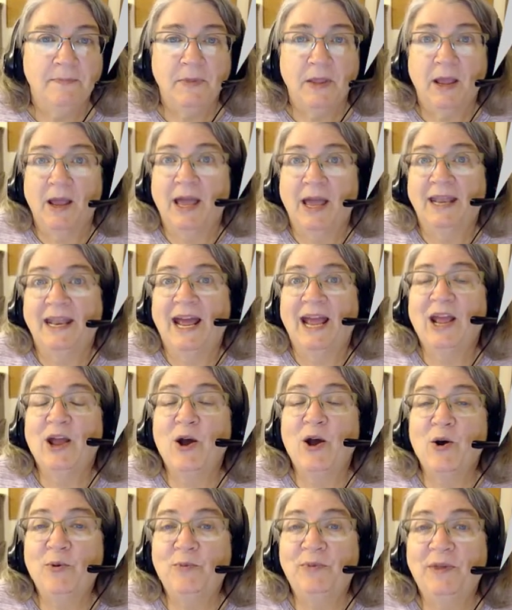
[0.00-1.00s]
And I
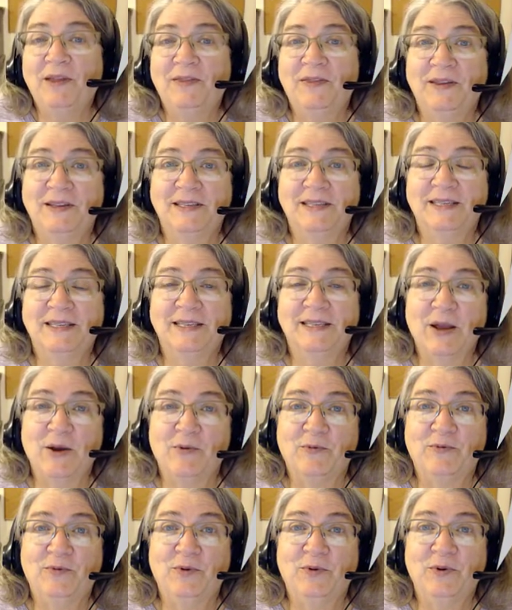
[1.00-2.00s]
hope that this is
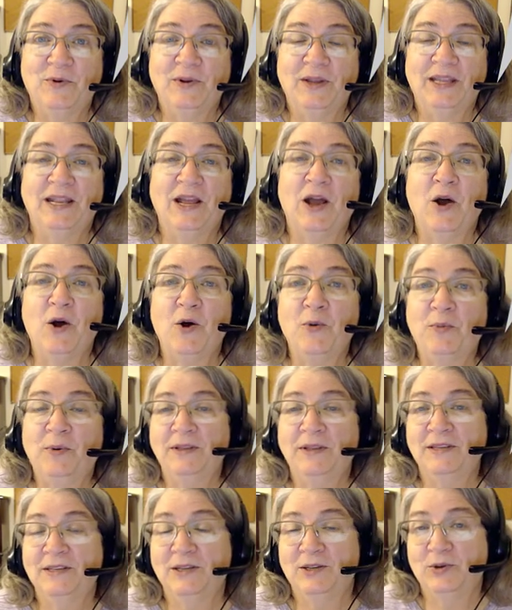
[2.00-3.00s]
helpful. It
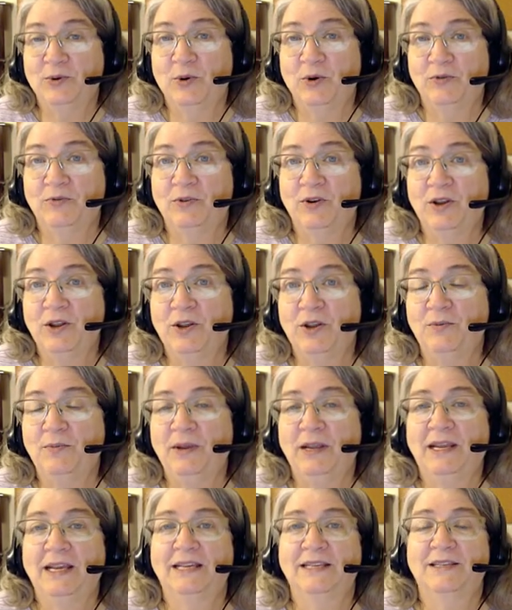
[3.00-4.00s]
opens the door for you
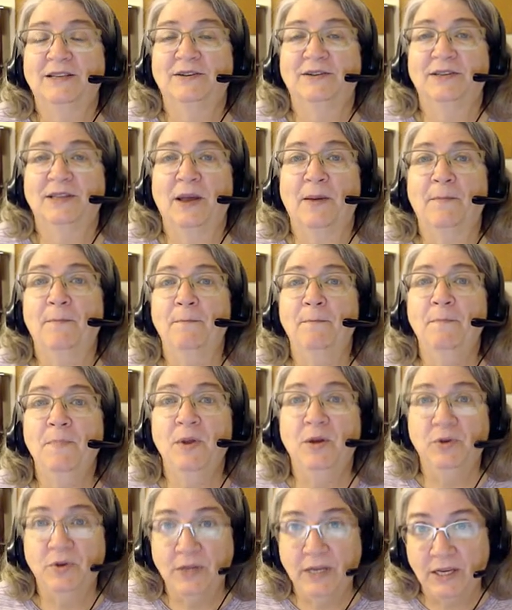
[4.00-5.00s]
because there's a
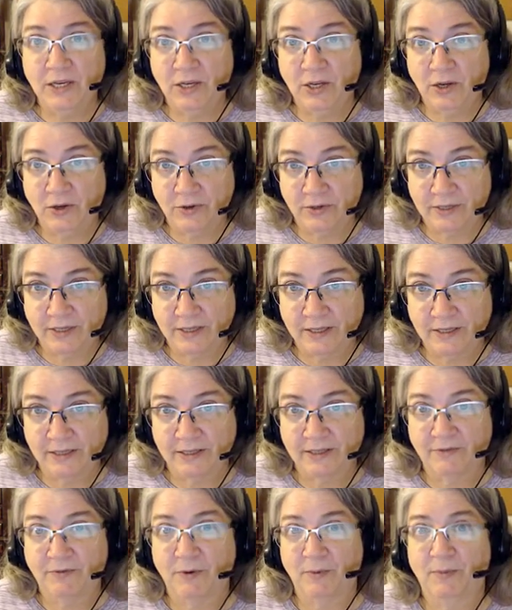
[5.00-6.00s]
million
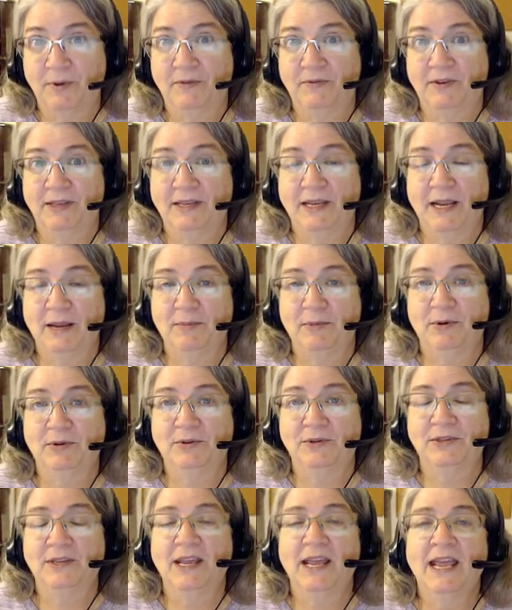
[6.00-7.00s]
uses for pivot
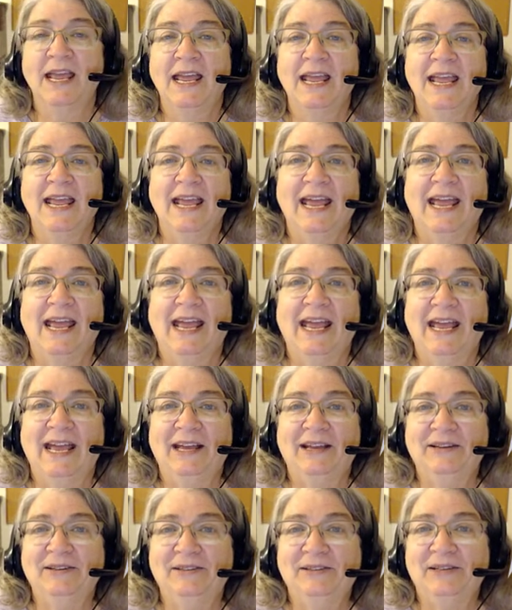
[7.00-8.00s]
tables.
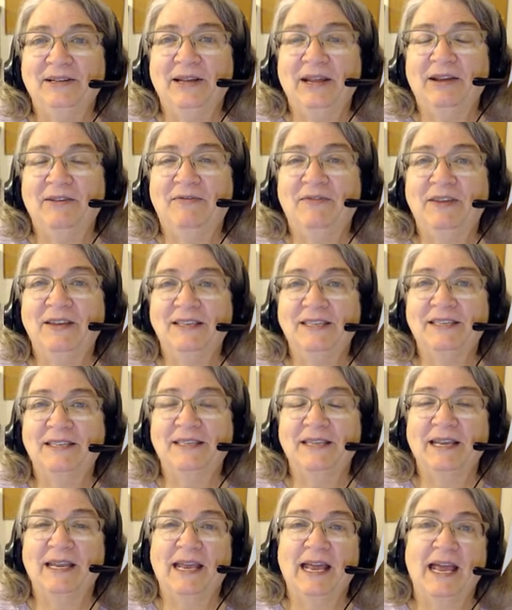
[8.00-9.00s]
And if
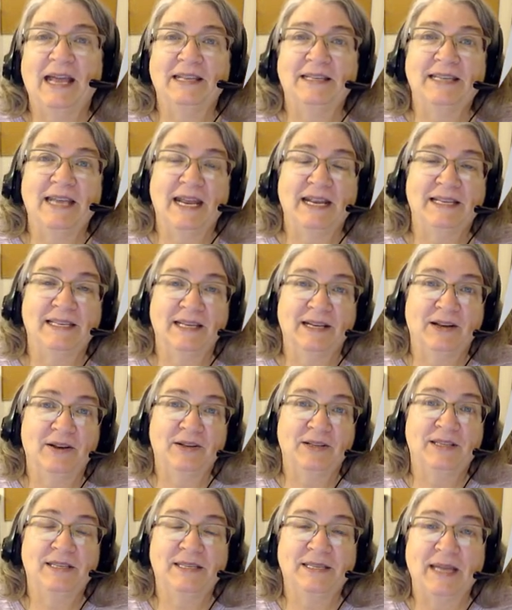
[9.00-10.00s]
this takes a
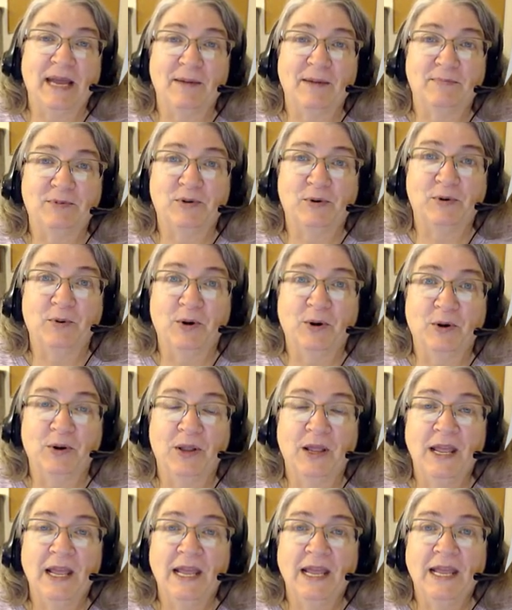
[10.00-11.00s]
good step toward
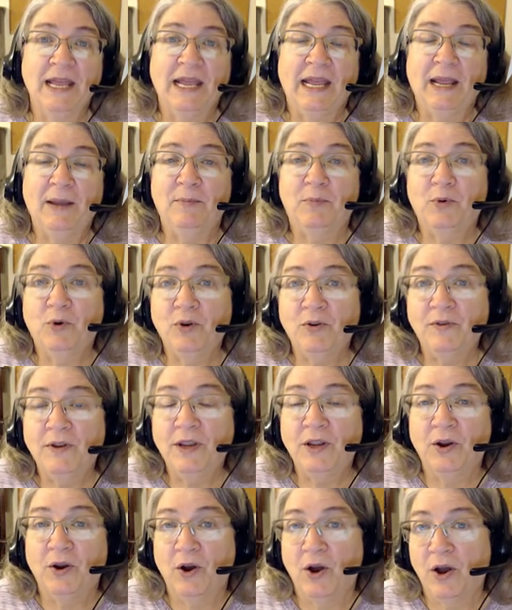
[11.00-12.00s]

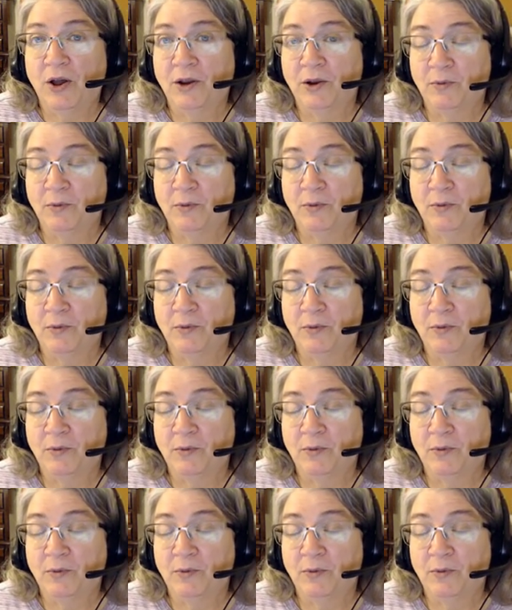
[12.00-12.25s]
improving your audit